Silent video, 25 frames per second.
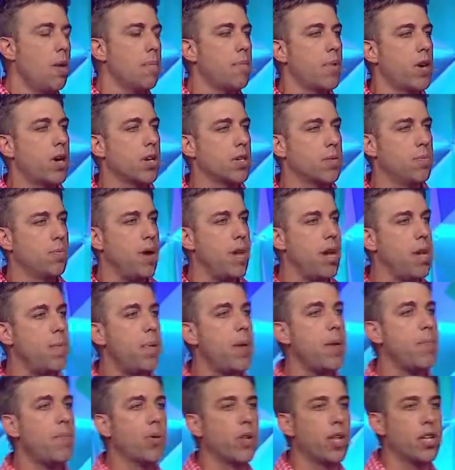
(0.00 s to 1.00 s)
Because many
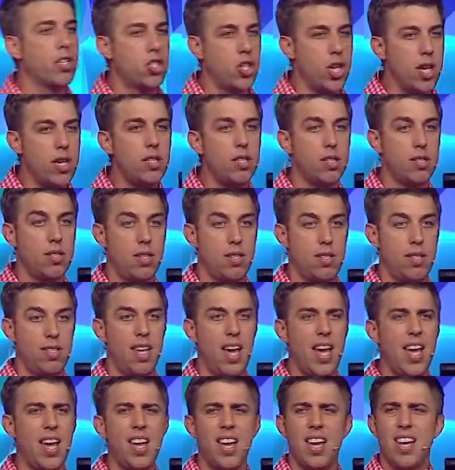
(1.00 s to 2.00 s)
people in Jesus'
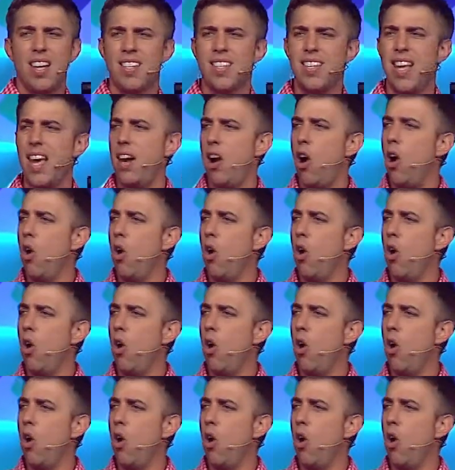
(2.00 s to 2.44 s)
day said,